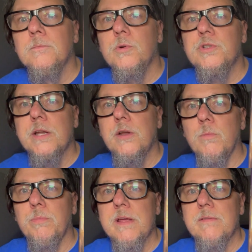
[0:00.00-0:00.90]
which I
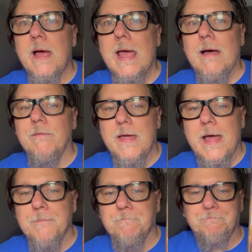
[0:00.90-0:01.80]
don't believe I have
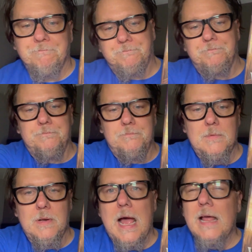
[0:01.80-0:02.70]
that.
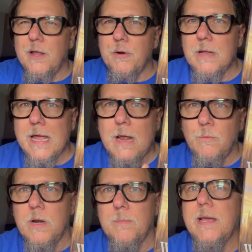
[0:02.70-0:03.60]
I literally had
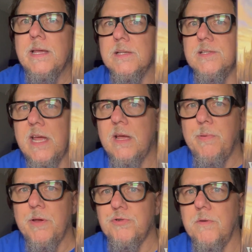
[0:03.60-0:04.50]
one of my kids take a
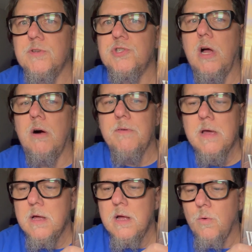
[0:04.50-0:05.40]
picture of a shelf
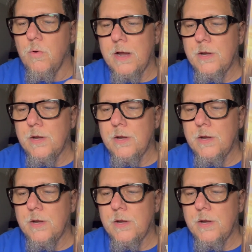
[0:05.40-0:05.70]
where I